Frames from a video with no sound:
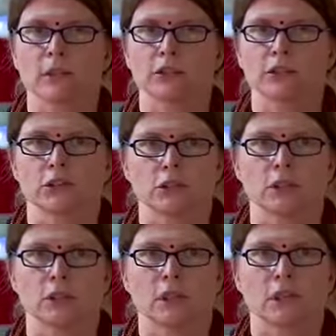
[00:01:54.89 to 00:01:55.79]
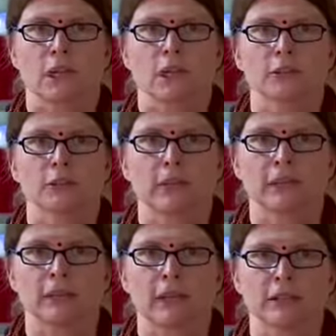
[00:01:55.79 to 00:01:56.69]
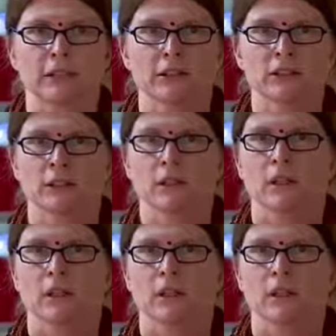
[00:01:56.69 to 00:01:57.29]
wants to do is spread his message